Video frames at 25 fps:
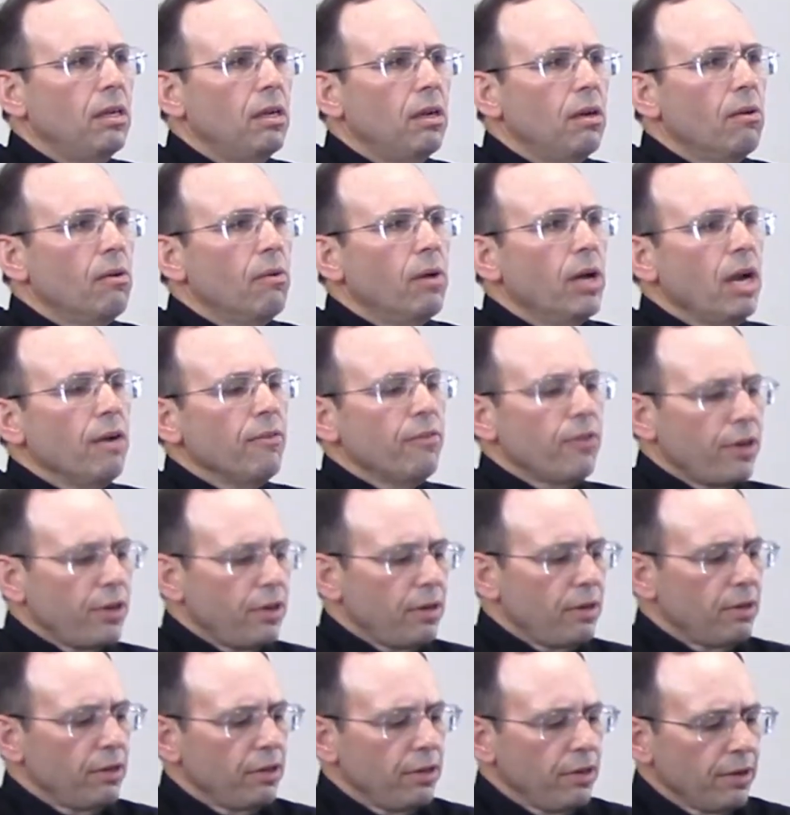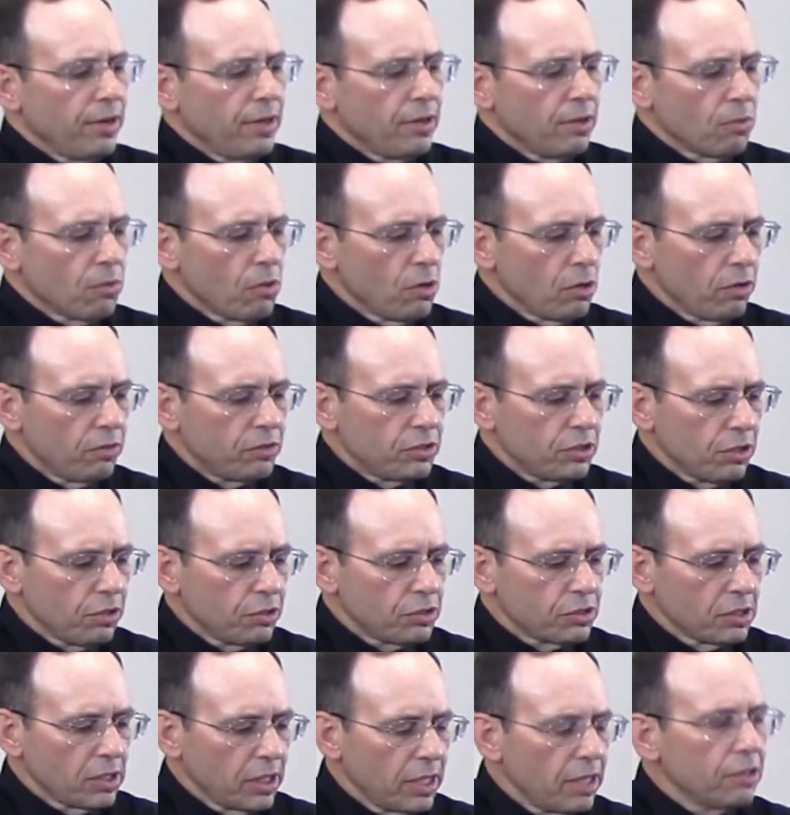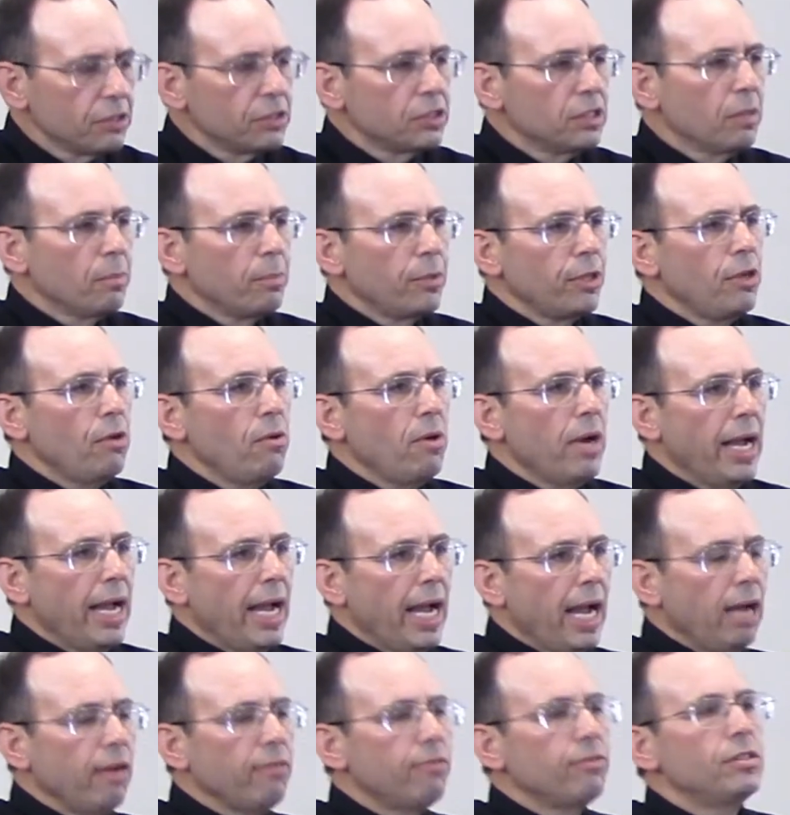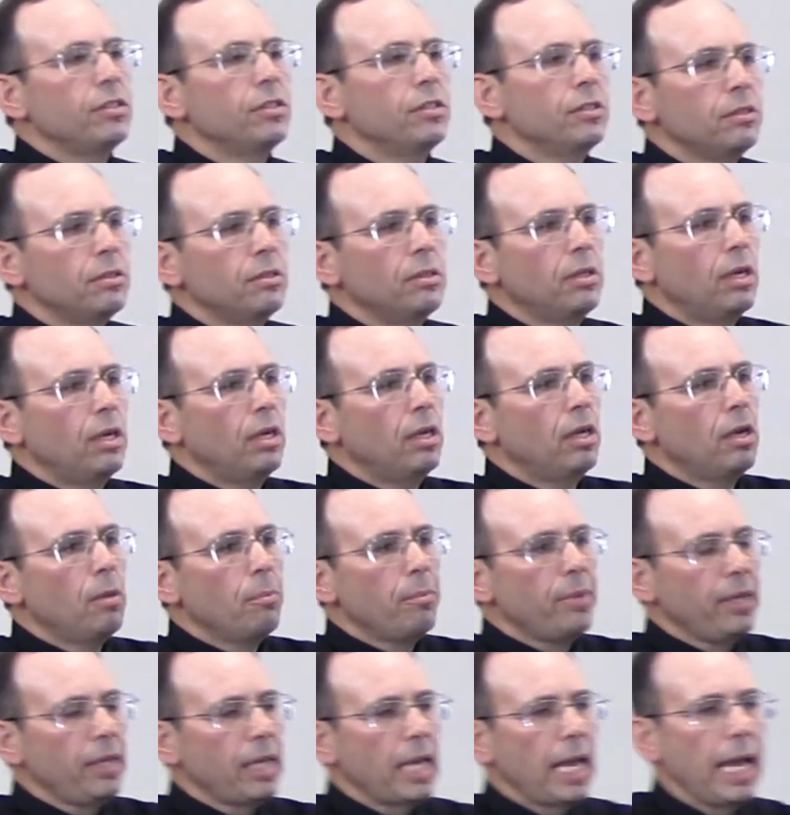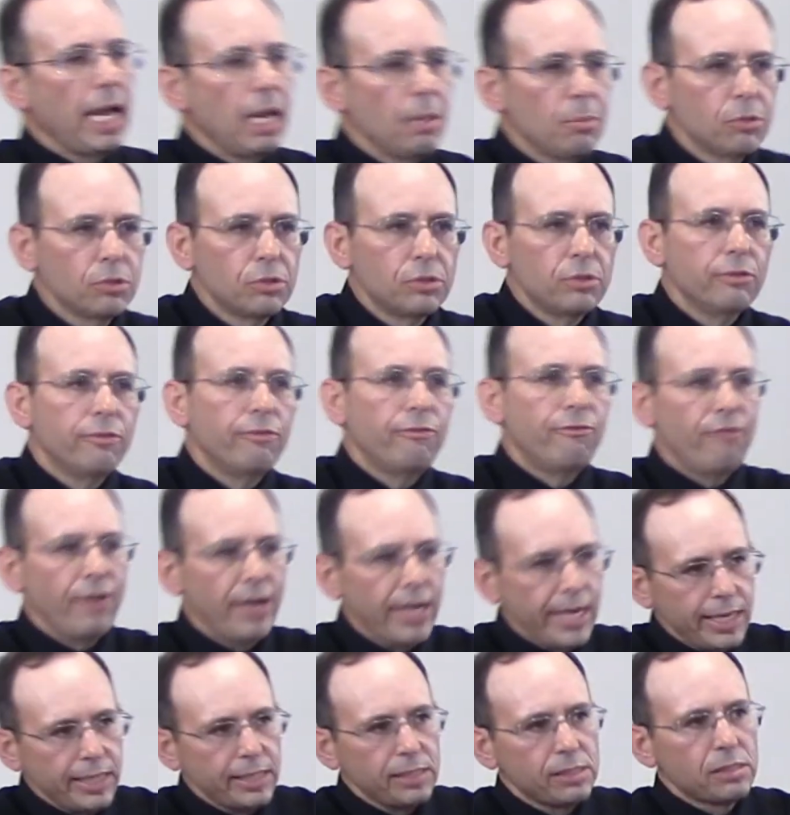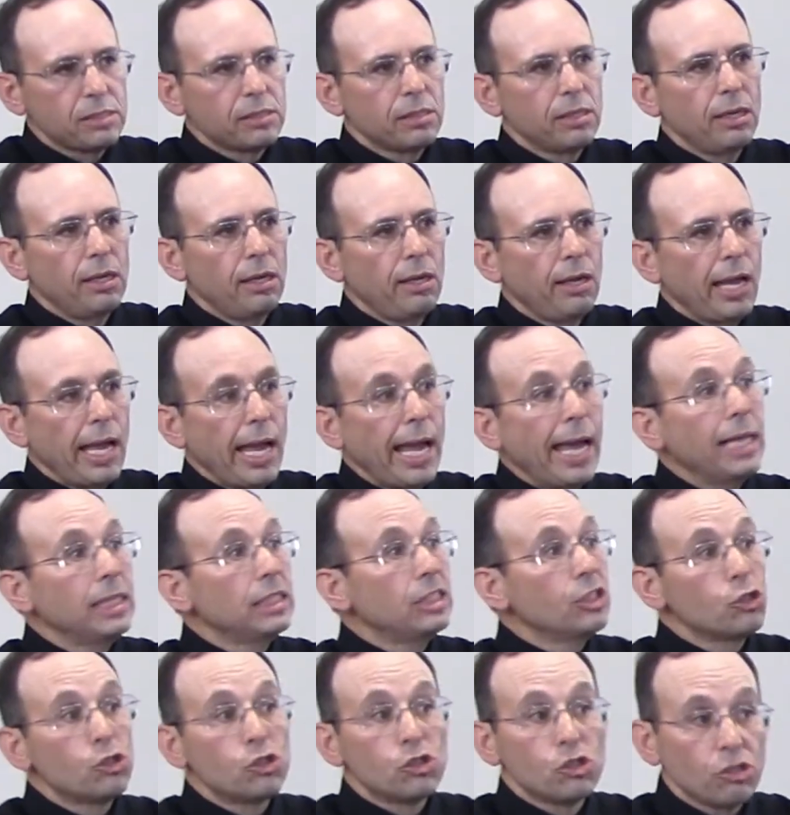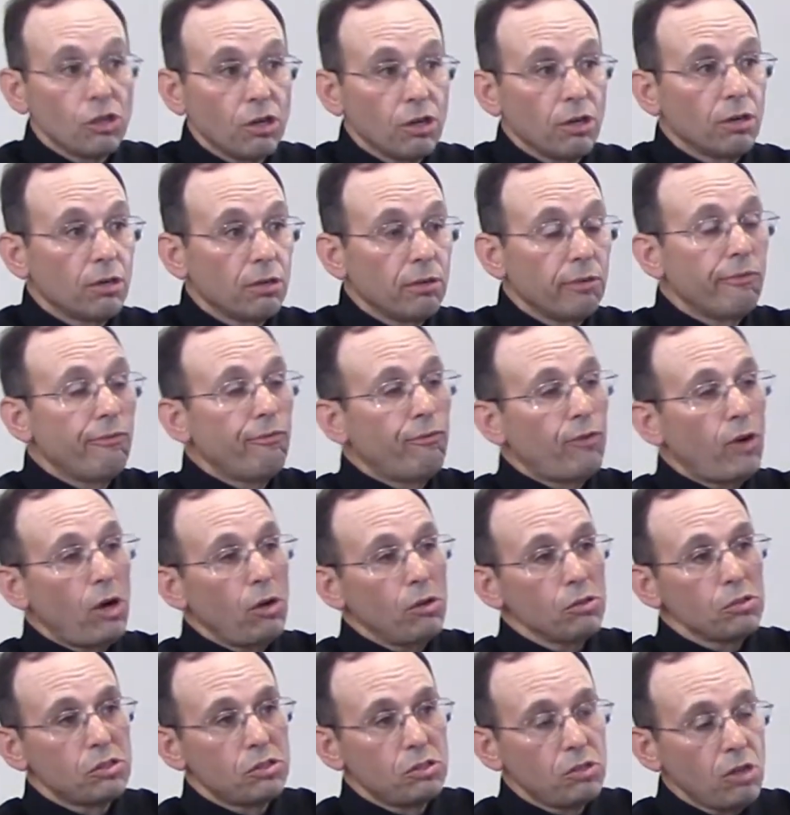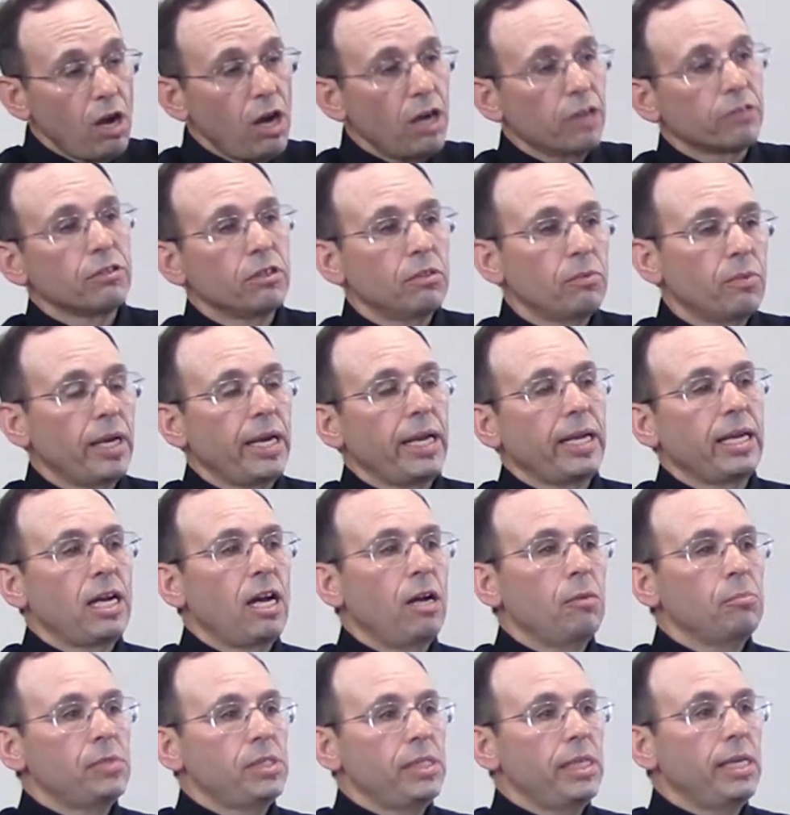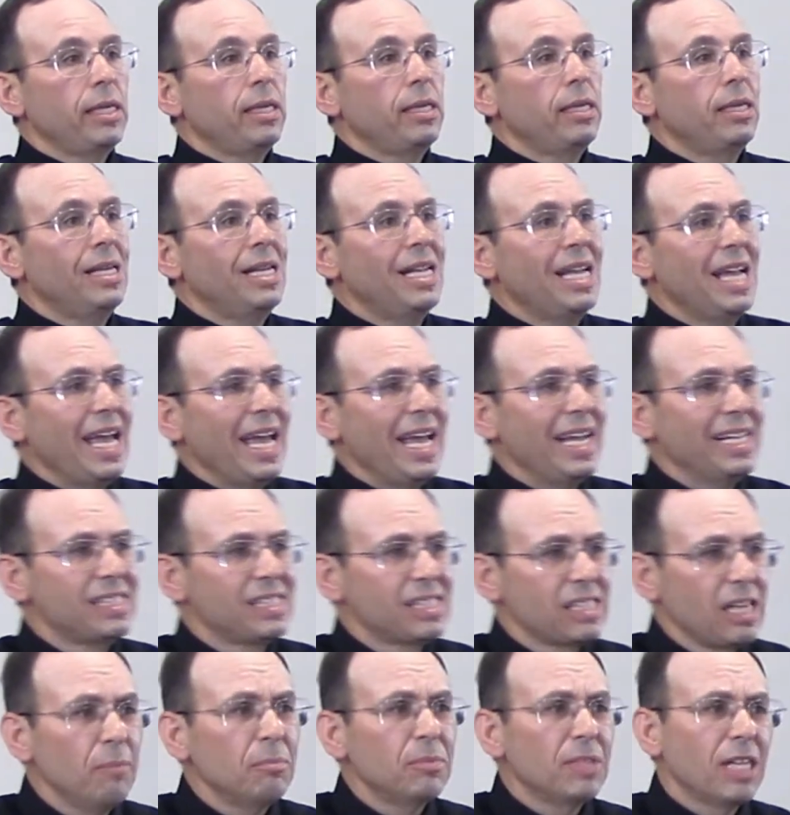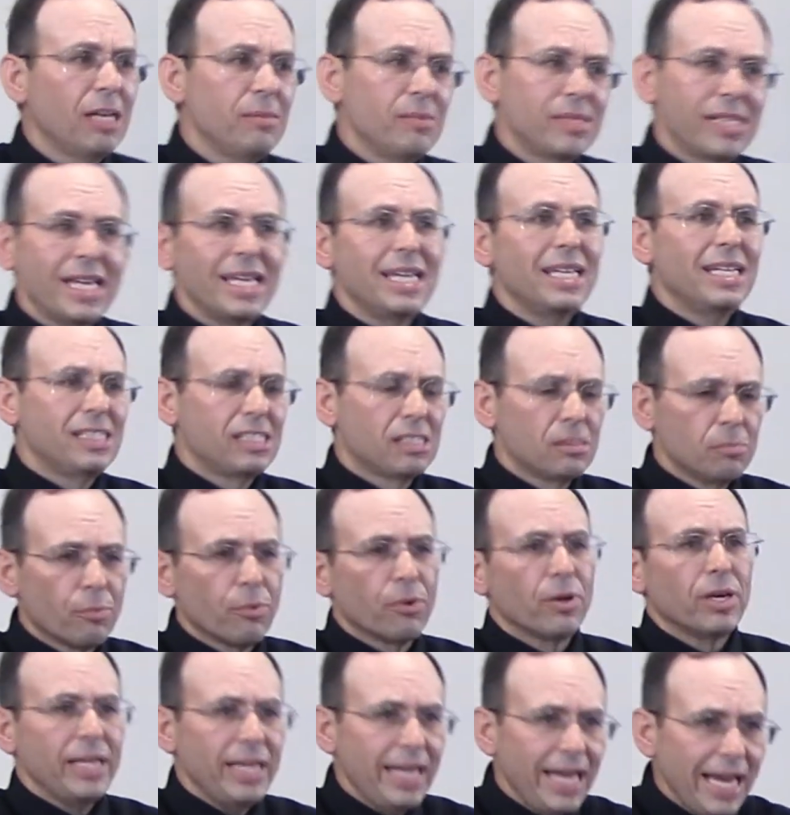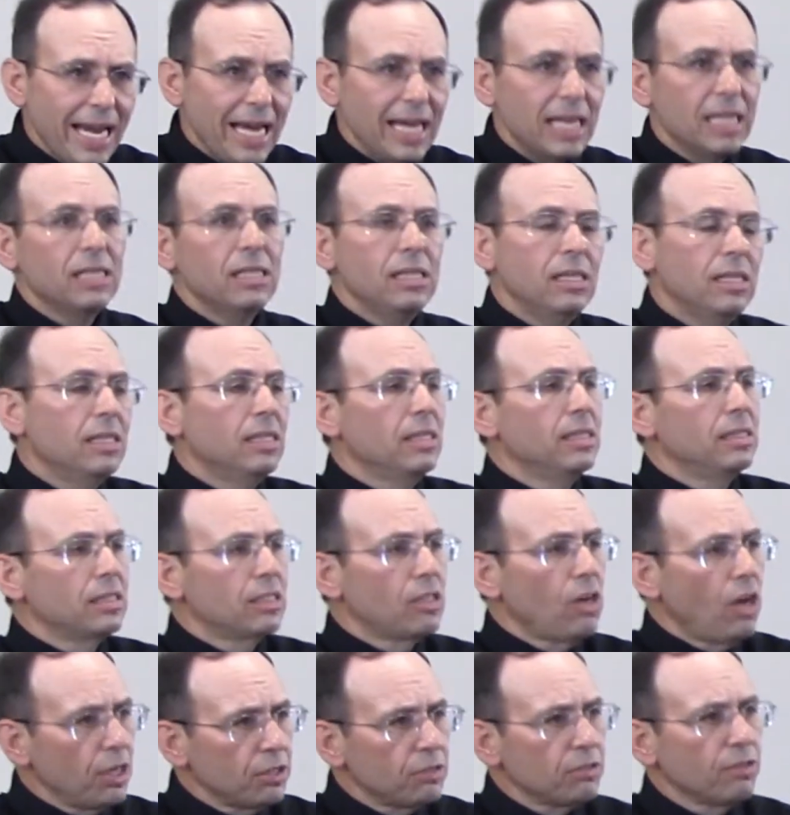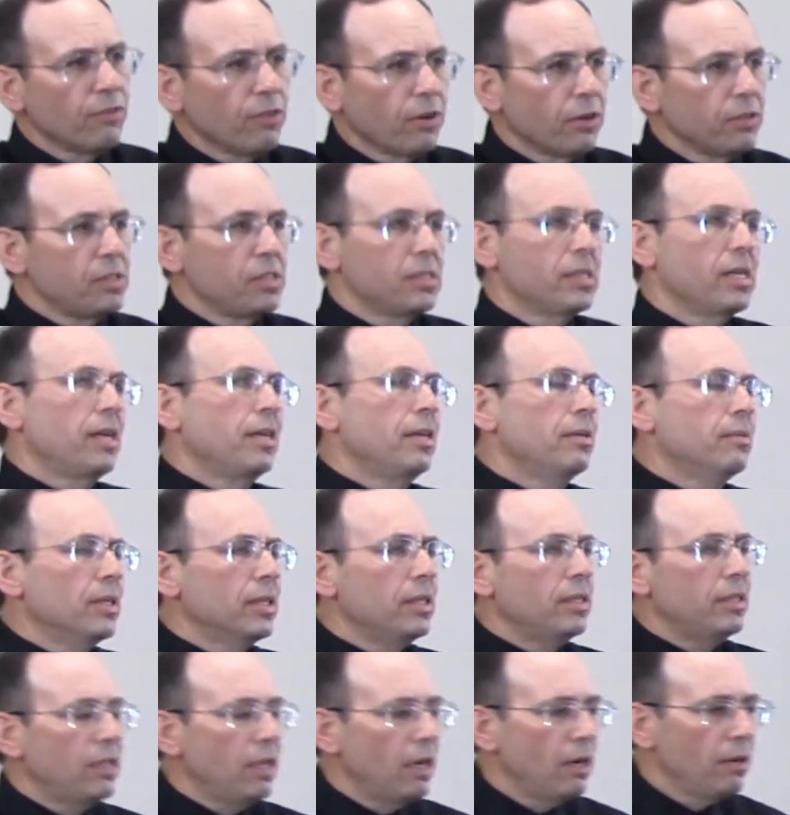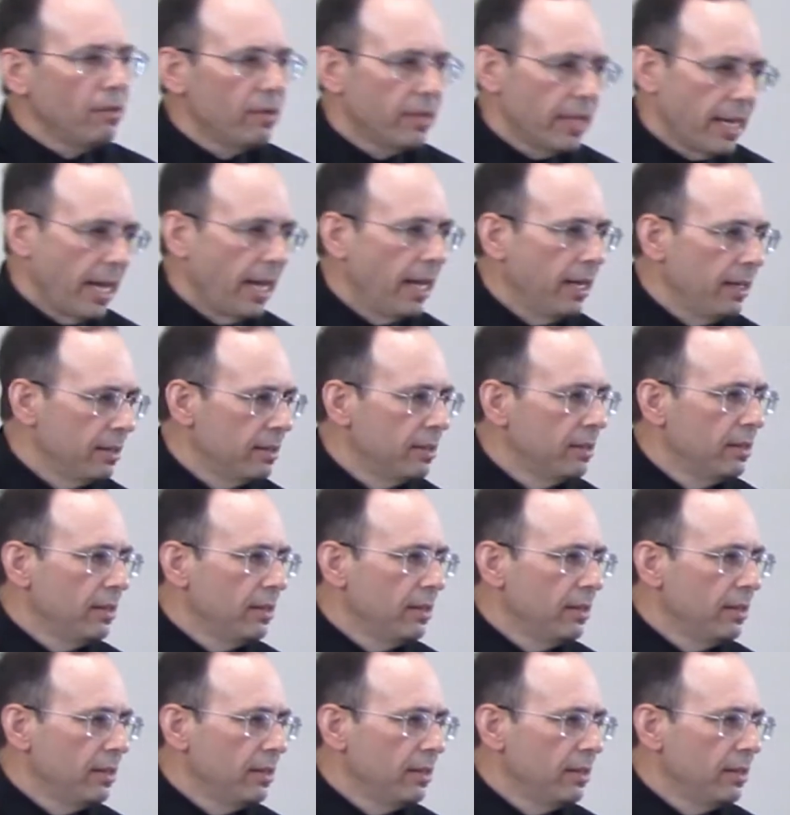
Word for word: Whenever you're in a role of church leadership, you have to be able to face and discern false doctrine when it comes in, and sometimes get into some pretty heated controversies. Now, you wouldn't know that.